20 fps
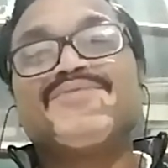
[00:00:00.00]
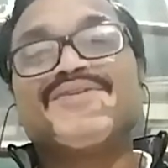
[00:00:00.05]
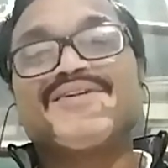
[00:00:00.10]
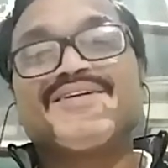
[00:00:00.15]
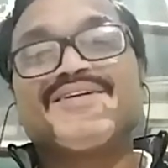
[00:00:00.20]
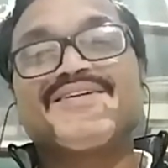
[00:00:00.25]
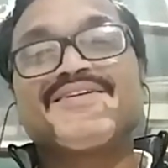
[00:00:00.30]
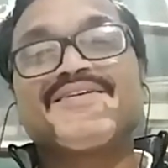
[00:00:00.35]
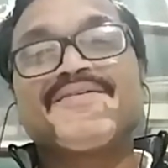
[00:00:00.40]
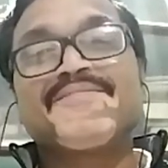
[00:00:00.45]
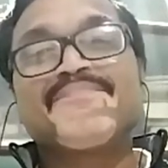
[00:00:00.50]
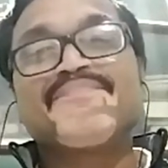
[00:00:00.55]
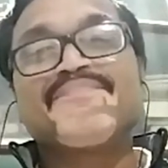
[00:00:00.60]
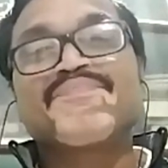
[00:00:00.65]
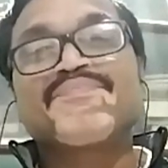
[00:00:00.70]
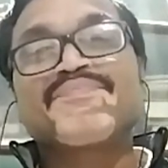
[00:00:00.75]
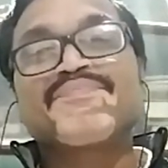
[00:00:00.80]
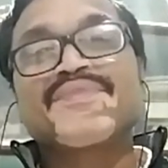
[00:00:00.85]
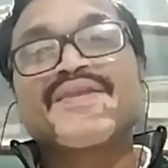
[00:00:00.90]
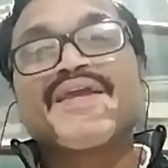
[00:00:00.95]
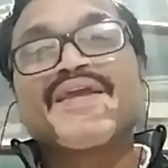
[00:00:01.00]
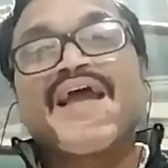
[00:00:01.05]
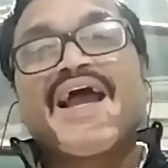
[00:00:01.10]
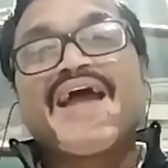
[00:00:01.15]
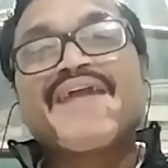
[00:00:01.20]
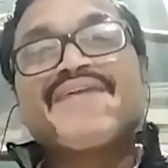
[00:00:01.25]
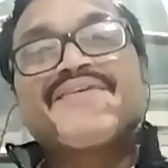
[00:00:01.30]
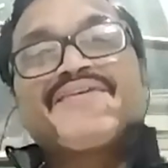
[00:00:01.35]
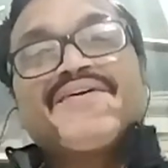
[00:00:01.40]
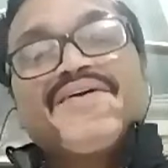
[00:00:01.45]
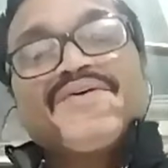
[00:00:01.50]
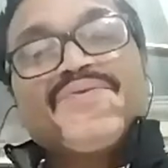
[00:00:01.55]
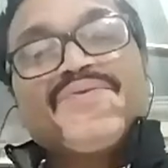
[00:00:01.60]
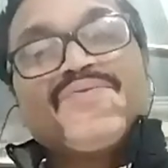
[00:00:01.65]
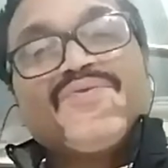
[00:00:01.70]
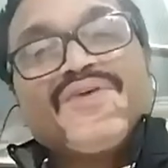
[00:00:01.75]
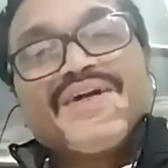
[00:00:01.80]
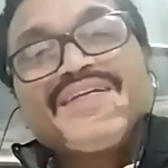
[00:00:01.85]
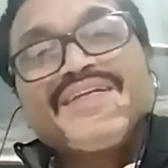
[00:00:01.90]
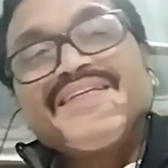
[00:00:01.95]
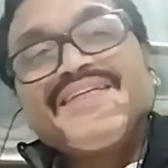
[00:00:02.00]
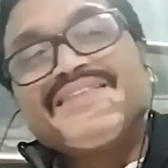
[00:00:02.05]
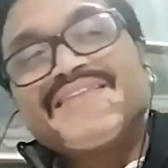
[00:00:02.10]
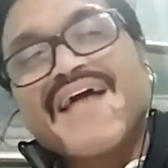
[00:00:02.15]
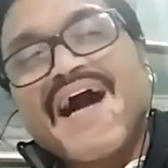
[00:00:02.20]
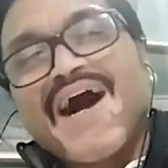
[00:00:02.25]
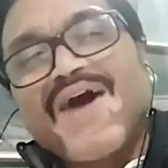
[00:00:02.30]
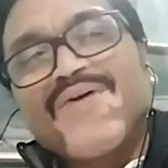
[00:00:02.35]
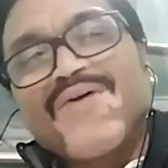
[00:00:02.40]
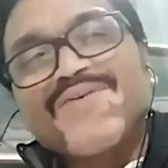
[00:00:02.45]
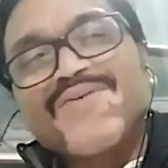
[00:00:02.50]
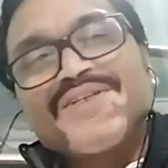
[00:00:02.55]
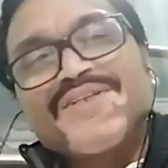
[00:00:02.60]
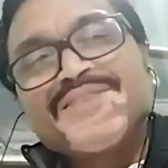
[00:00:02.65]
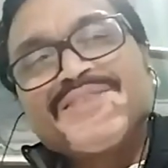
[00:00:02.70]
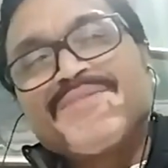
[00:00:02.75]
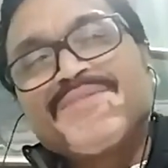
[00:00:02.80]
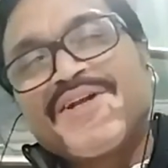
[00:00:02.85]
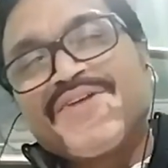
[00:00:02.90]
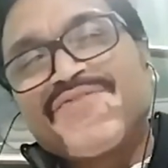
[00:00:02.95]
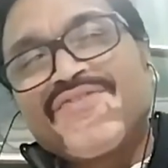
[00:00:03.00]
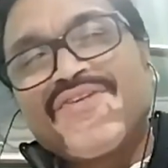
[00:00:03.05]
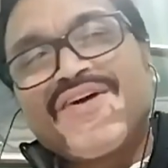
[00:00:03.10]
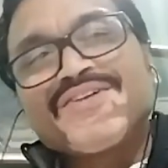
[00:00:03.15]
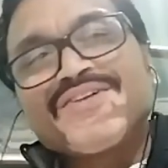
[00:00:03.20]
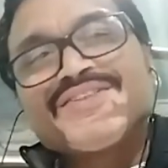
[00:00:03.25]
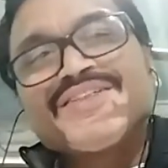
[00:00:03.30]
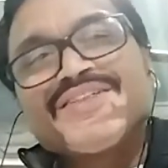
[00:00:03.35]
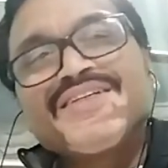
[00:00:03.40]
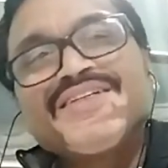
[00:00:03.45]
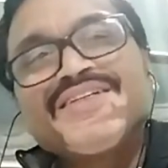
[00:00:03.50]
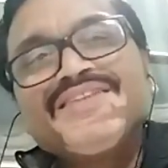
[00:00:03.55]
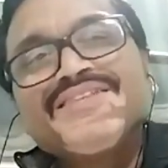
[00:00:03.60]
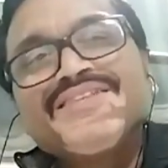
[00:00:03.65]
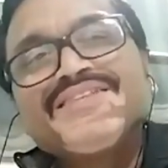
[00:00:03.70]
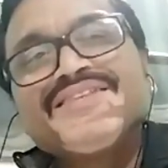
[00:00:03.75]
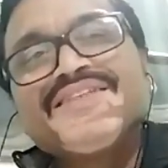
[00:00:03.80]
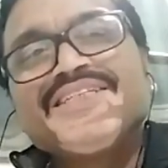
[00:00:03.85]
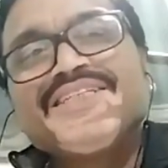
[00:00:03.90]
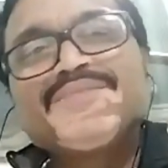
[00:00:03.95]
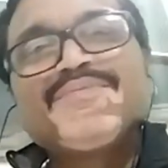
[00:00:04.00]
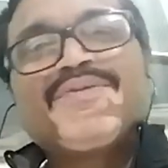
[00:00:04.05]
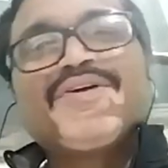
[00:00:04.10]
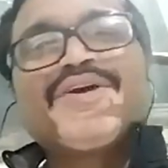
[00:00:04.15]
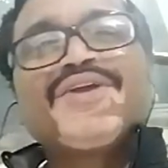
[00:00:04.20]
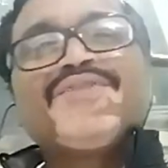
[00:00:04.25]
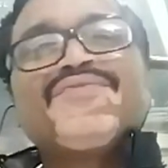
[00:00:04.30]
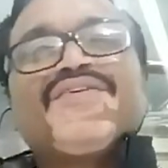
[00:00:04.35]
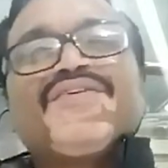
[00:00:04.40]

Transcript: world. And what is how this body functions? This body